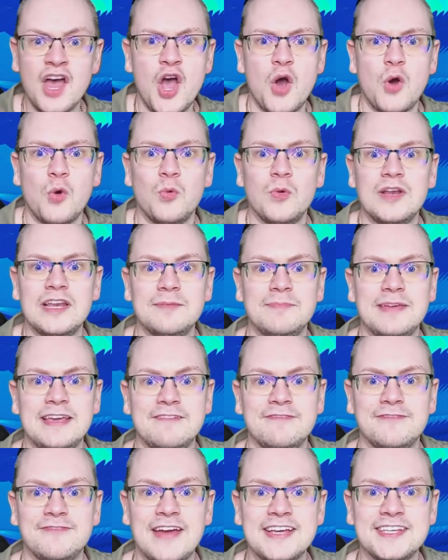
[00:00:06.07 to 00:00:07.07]
or will it
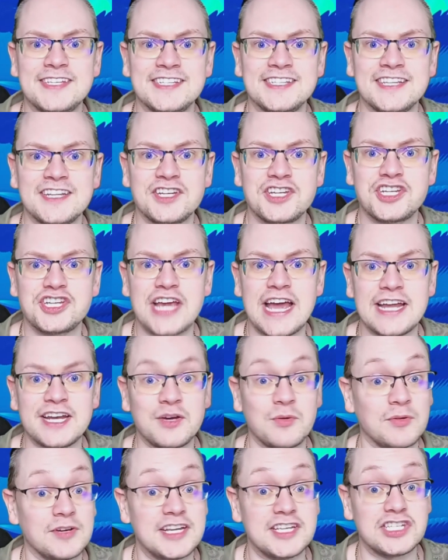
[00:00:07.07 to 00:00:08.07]
be facing the
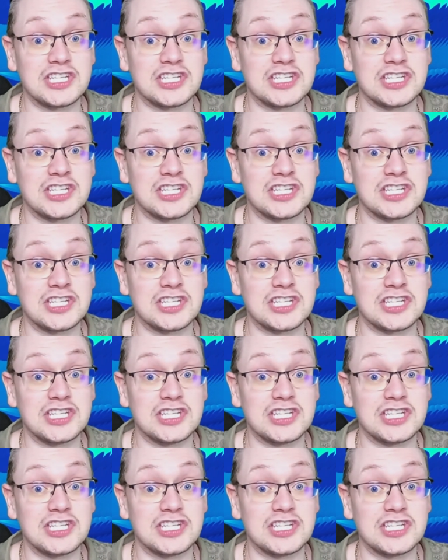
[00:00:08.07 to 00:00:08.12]
shadow on its